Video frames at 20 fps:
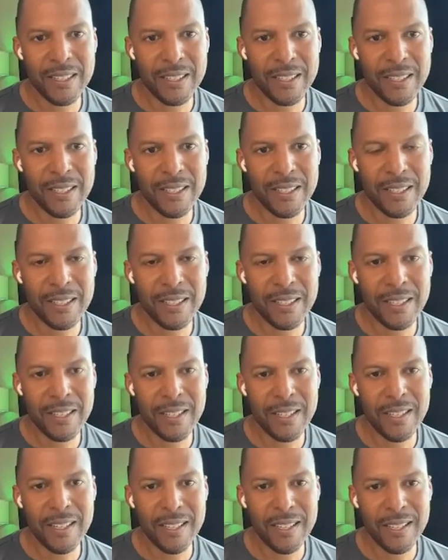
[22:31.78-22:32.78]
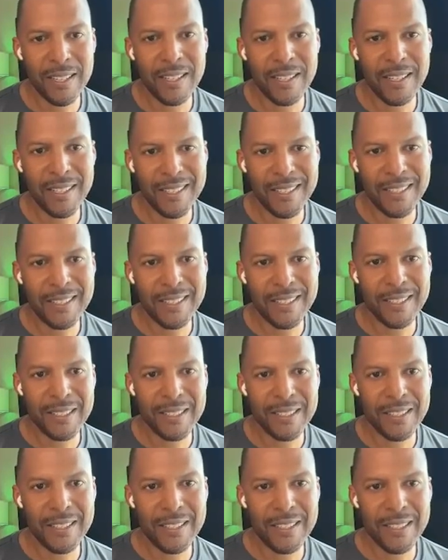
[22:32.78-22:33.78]

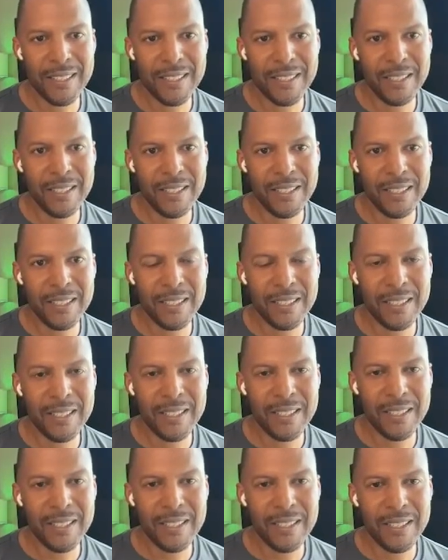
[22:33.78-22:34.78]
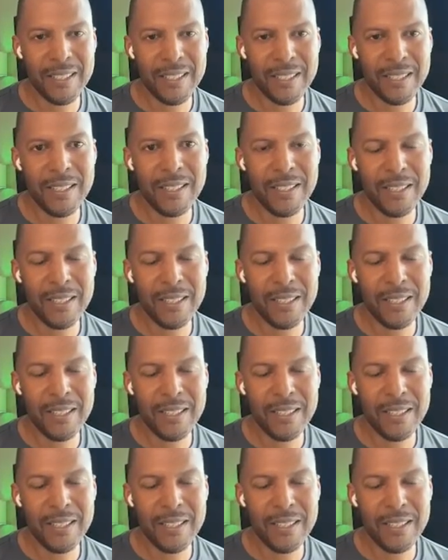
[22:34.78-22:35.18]
The person shown says nothing.